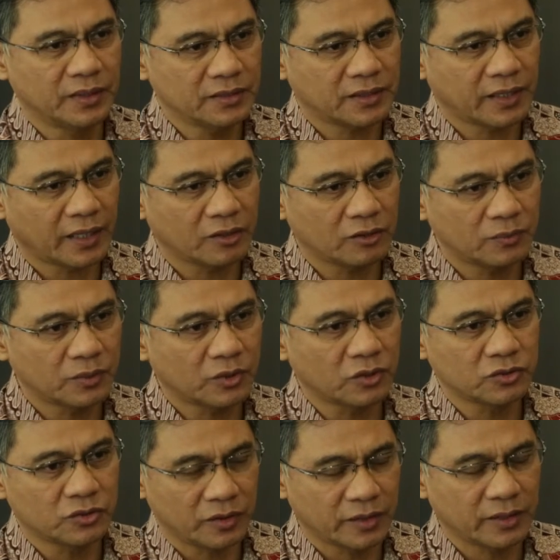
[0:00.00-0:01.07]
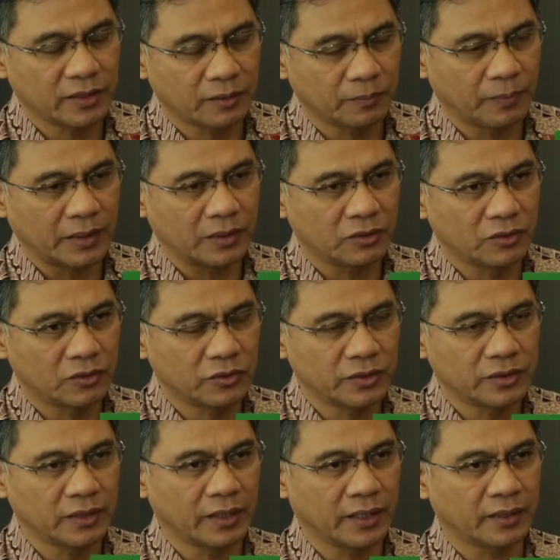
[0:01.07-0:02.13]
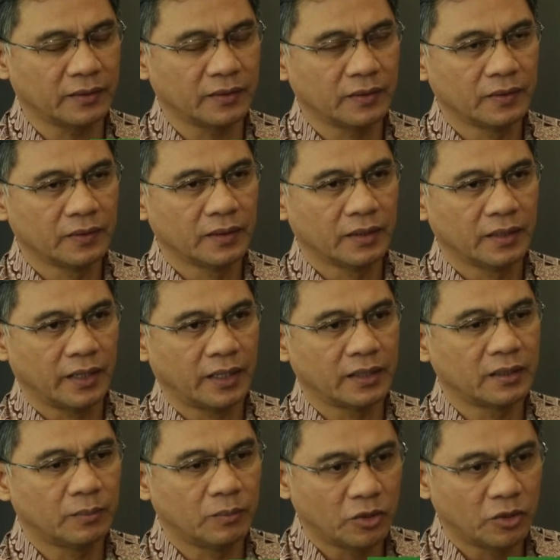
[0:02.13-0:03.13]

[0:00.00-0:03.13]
this kind of consolidated methodology and, and the